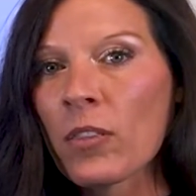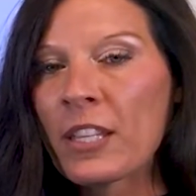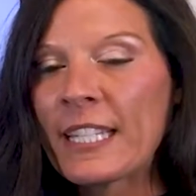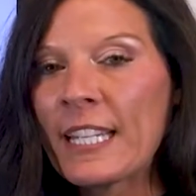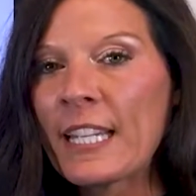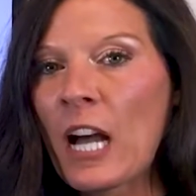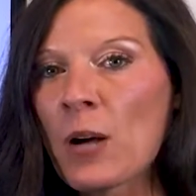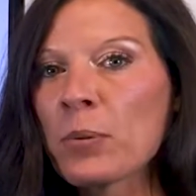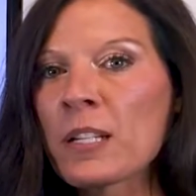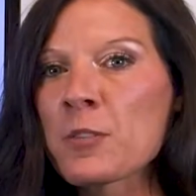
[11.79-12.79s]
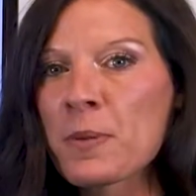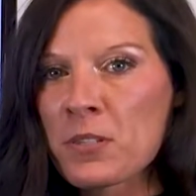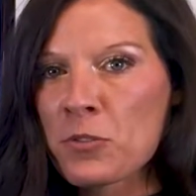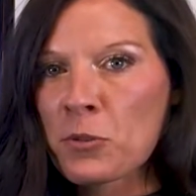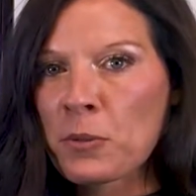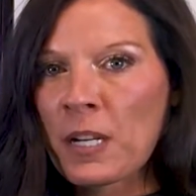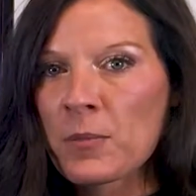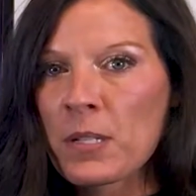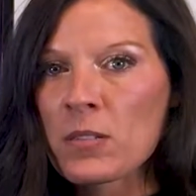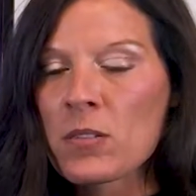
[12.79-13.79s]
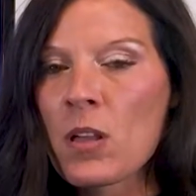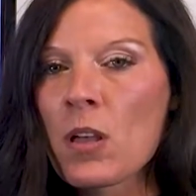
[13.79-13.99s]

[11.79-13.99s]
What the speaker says: the key complex business requirements